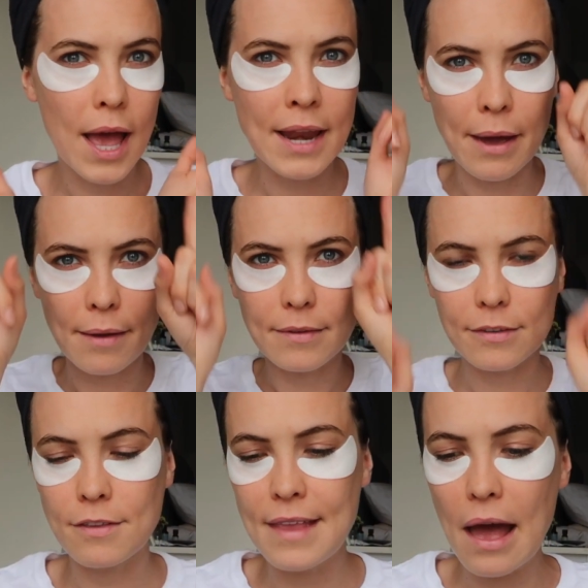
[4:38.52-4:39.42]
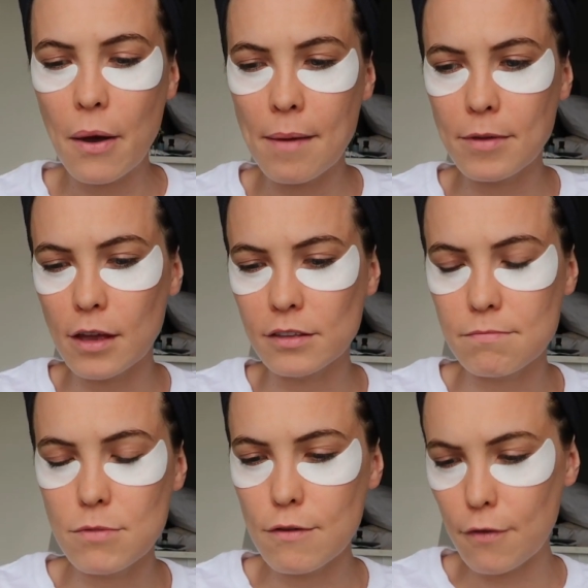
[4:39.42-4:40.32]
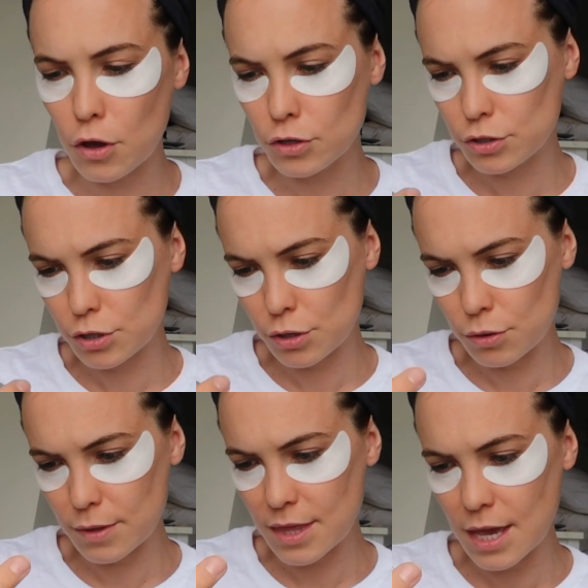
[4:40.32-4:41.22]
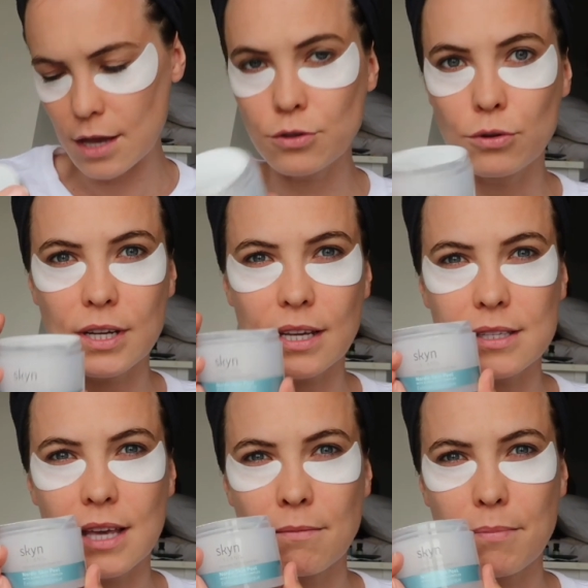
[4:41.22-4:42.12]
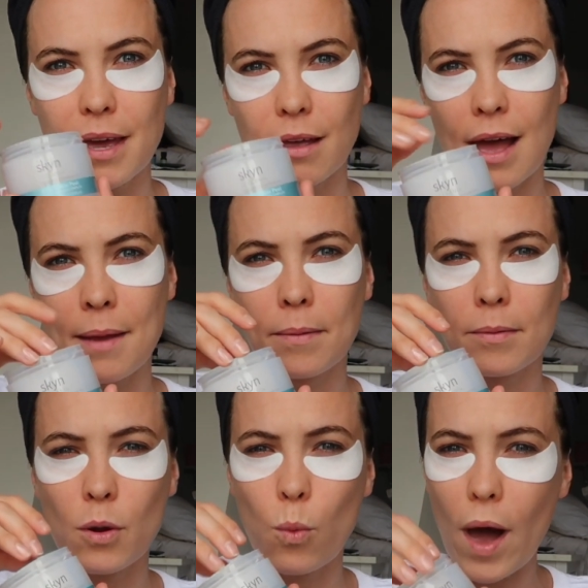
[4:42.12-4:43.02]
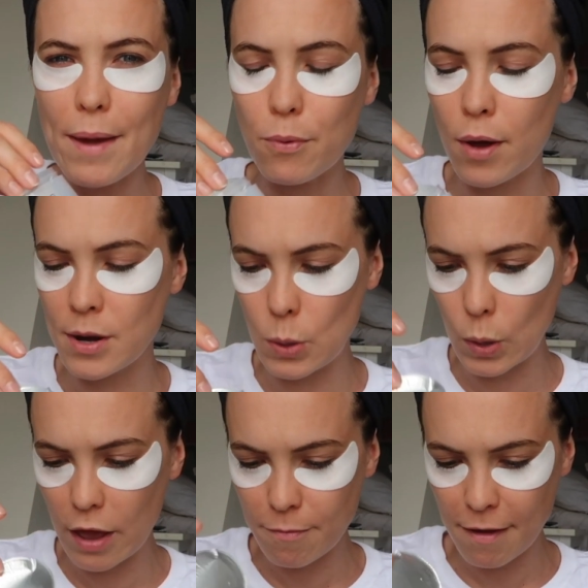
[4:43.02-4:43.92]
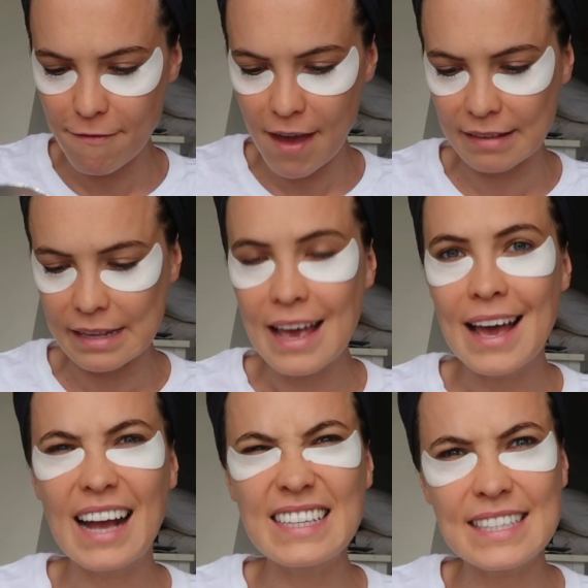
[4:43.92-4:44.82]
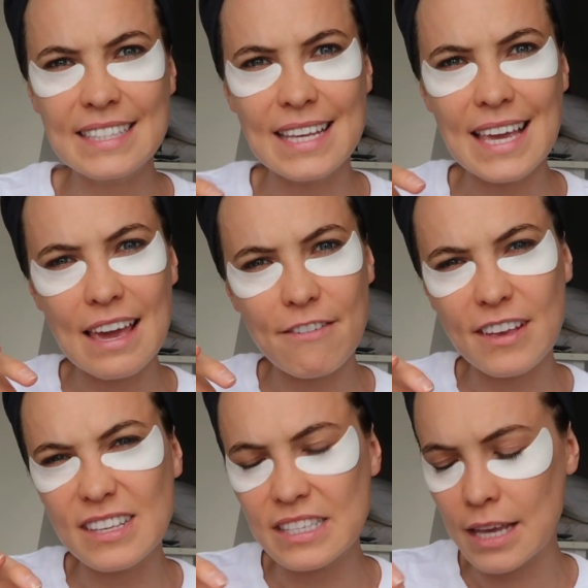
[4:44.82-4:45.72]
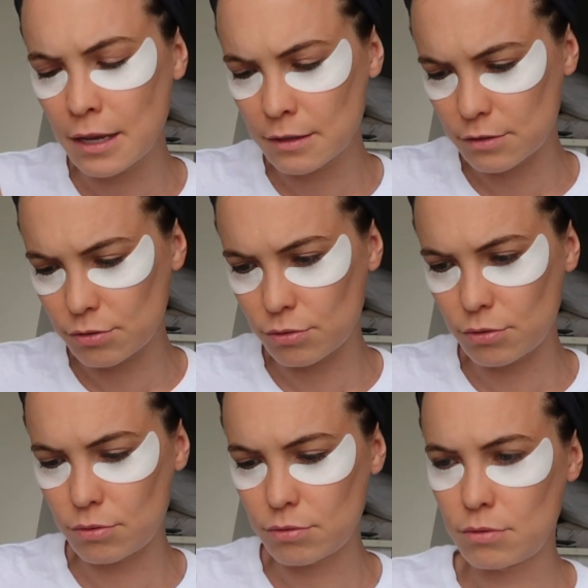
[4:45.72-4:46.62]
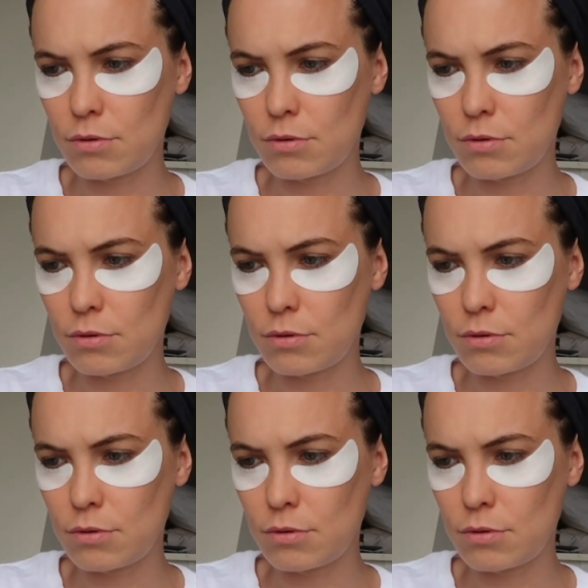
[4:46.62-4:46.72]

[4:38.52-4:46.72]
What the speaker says: Anyway, so now I'm going to move on to the Nordic Skin Peel and I'm gonna wipe one all over my face and see if it stings at all.